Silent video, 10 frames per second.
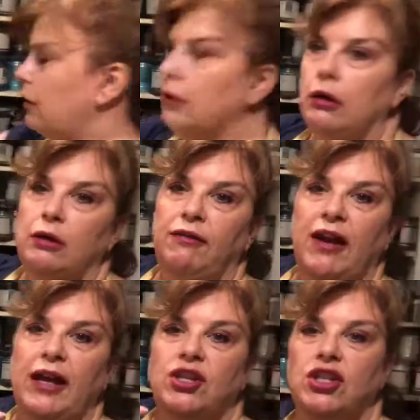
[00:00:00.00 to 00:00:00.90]
good
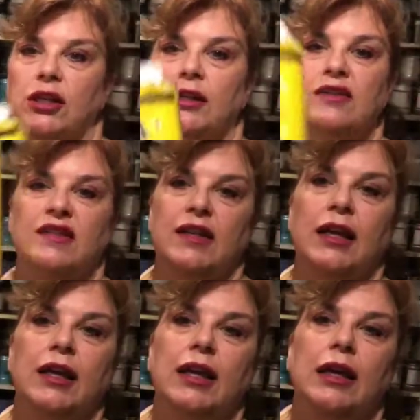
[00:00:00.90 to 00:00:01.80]
old-fashioned
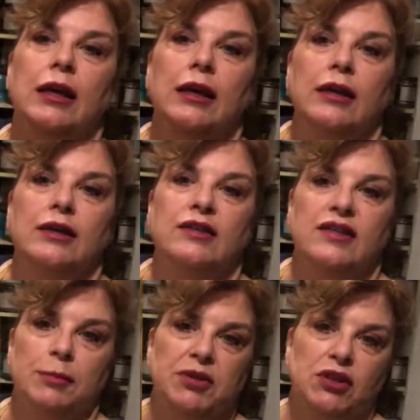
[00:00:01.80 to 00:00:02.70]
stinky
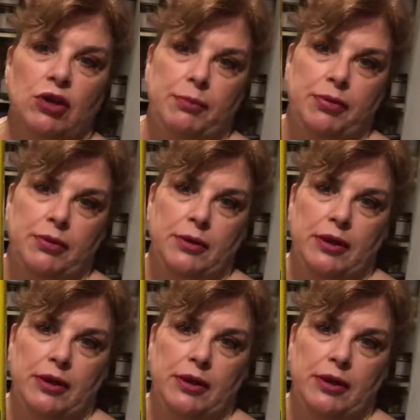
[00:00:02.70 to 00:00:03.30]
zip strip.